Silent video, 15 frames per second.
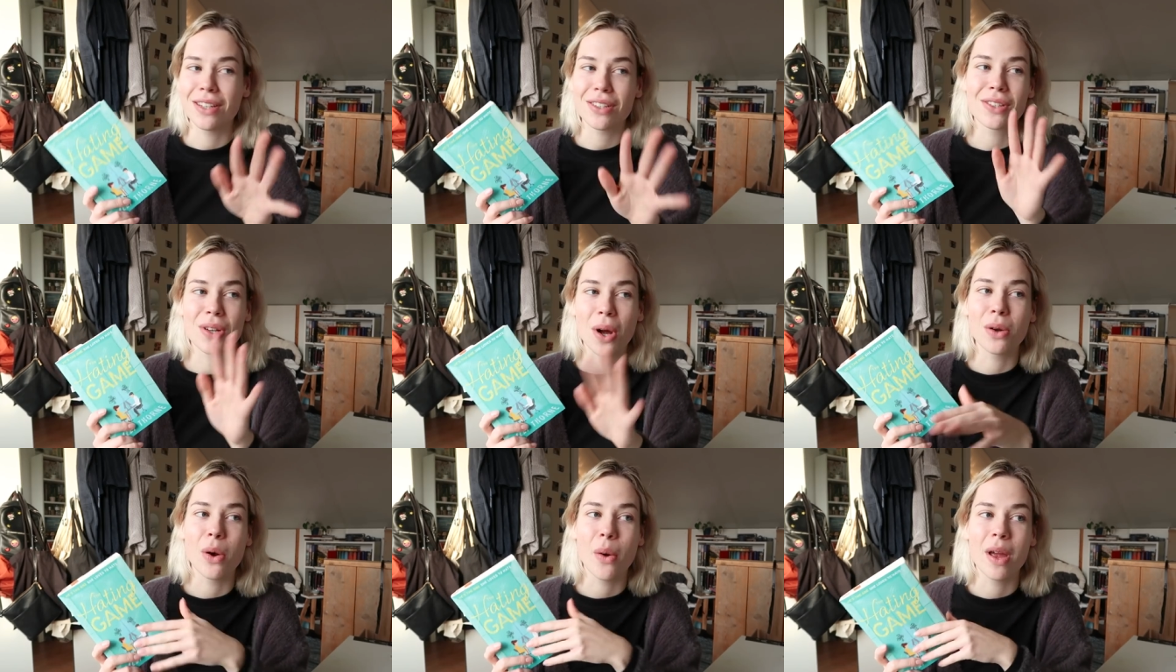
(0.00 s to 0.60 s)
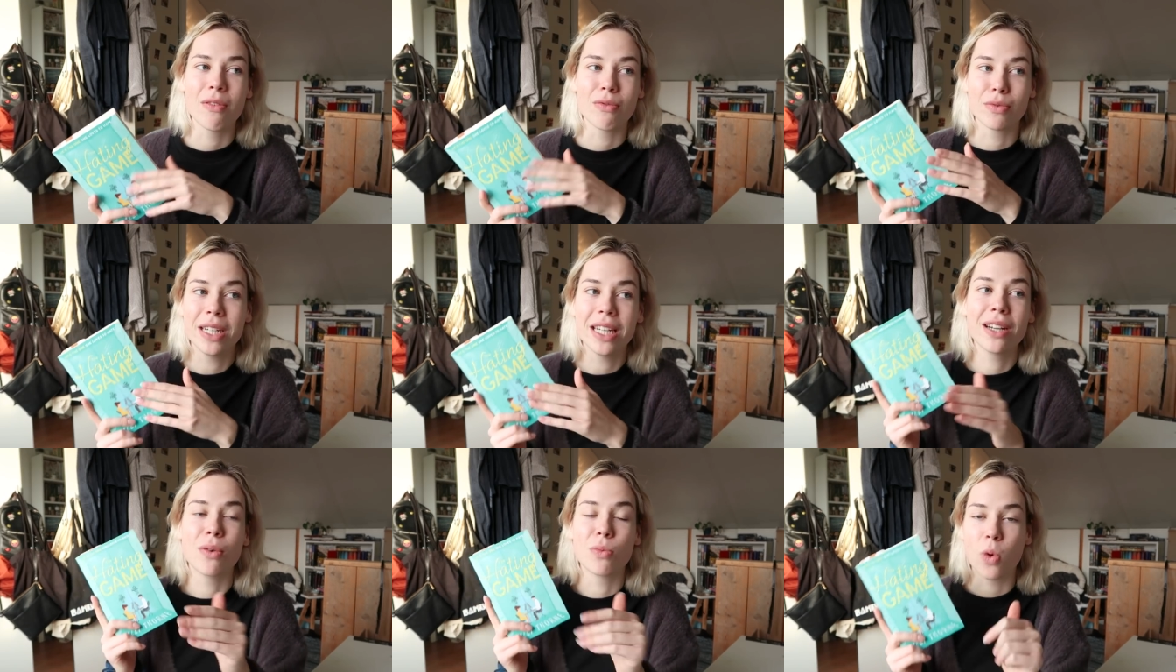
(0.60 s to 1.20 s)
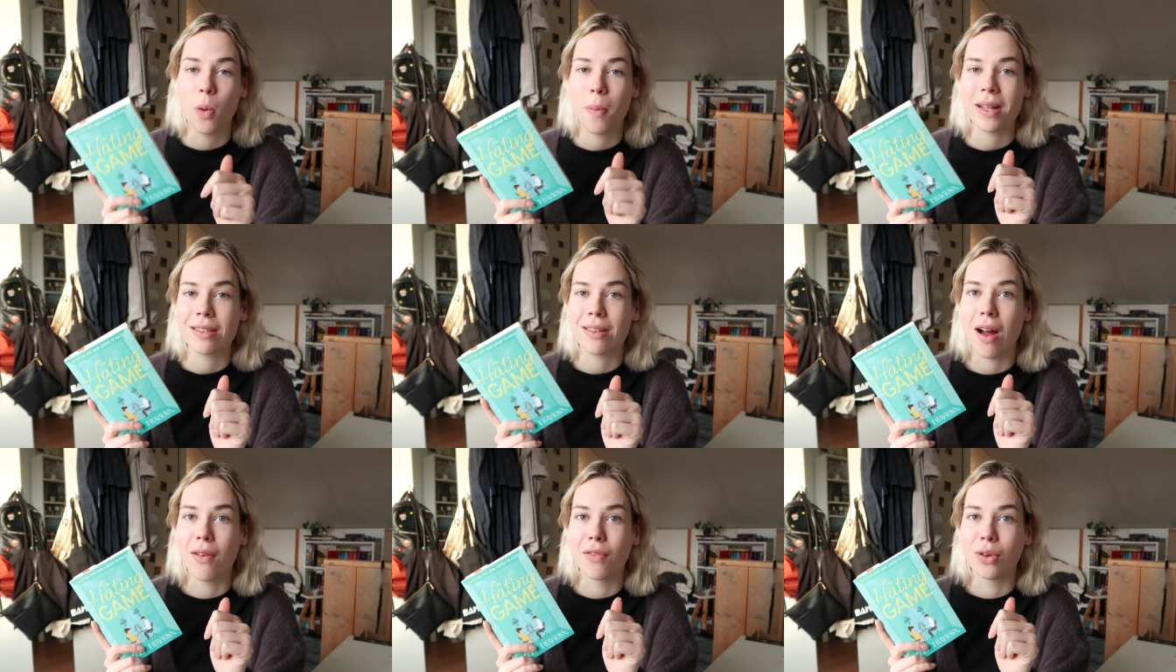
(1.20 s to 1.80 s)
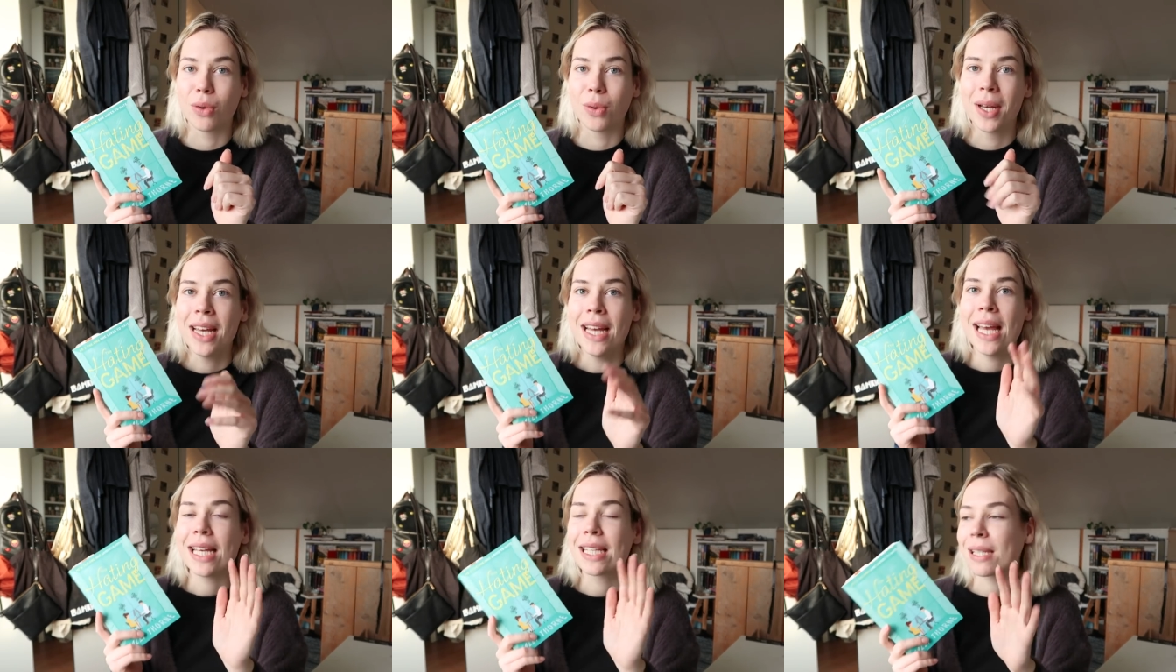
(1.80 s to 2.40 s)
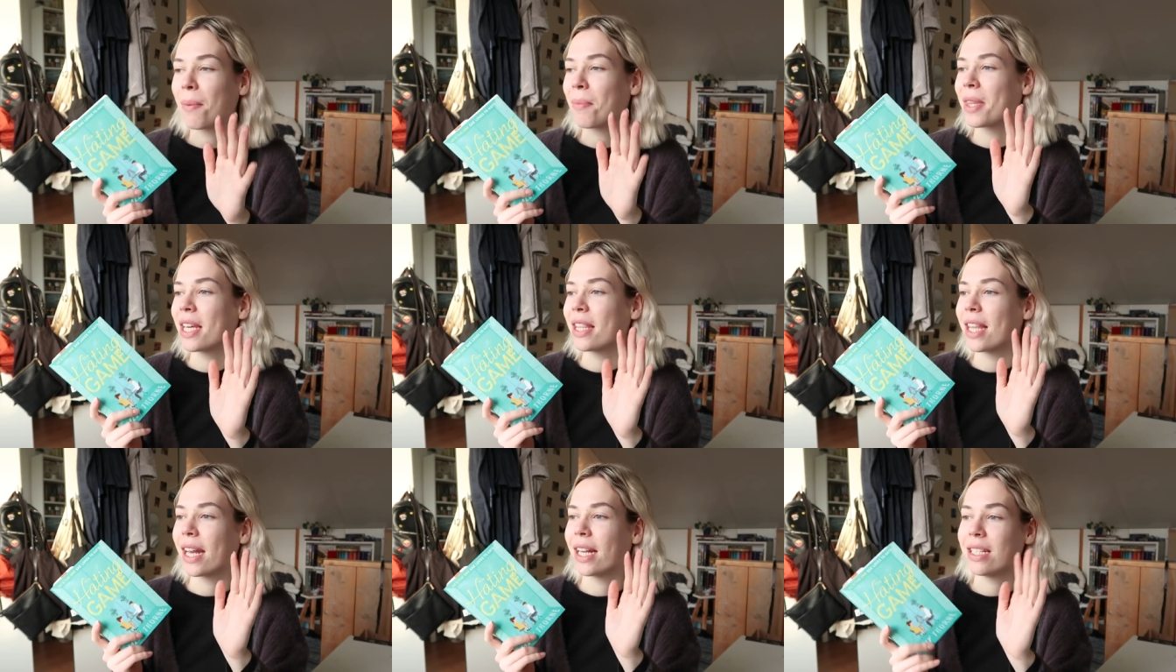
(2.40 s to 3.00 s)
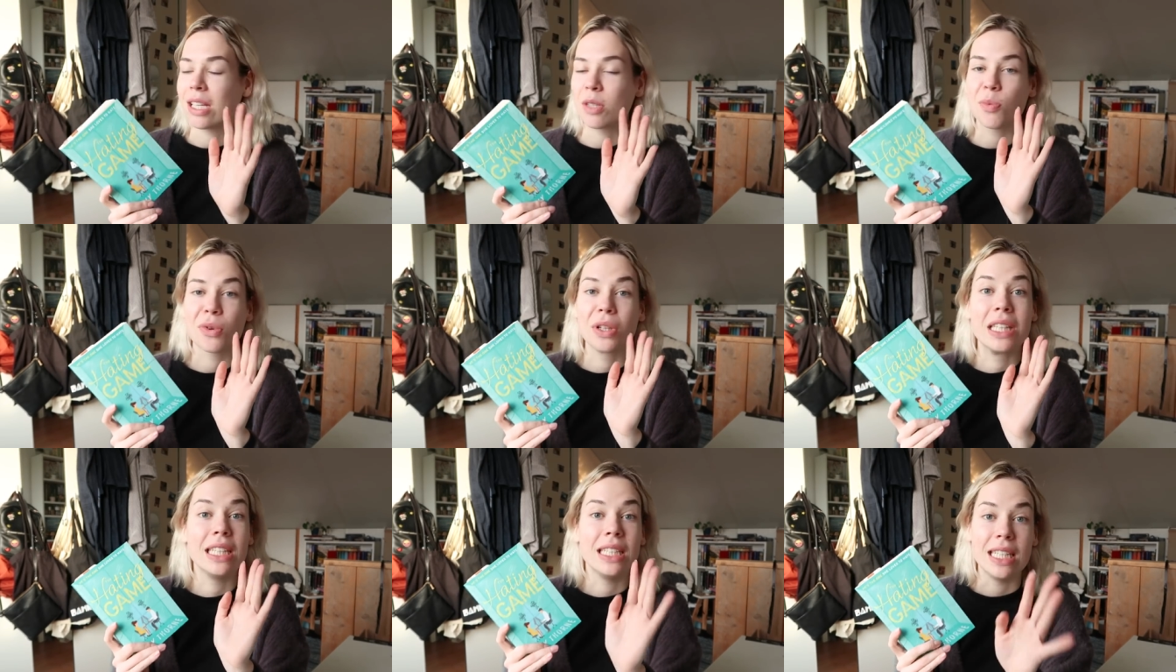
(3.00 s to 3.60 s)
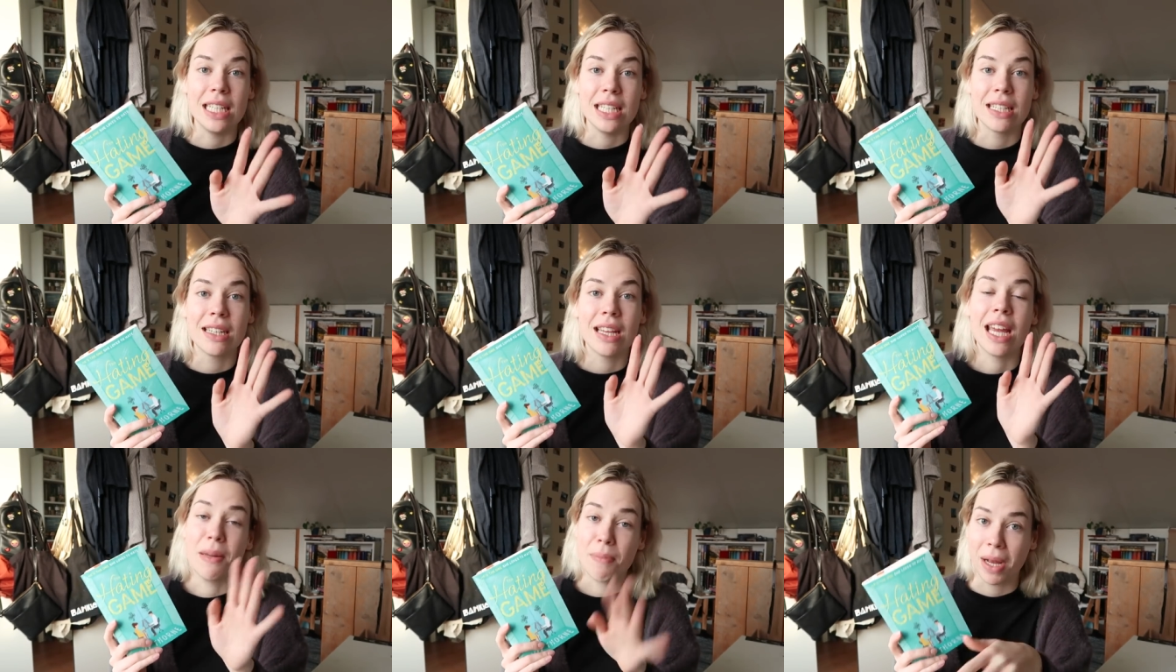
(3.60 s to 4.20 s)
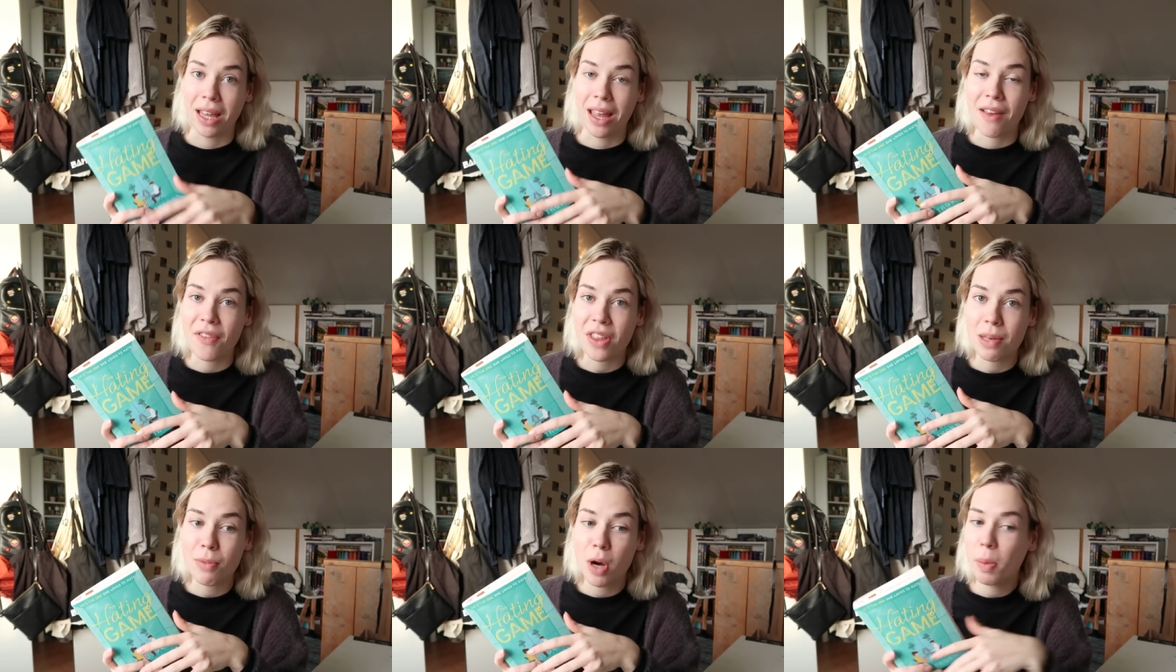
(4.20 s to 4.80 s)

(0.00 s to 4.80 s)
I just don't know if reading a romance novel is something that I desperately need in my life at the